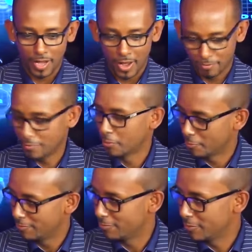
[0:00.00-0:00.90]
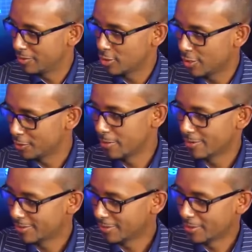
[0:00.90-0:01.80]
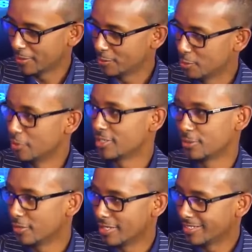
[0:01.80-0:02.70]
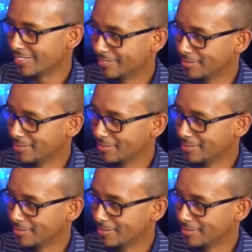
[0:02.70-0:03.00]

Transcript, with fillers: uh, tell us about uh, your career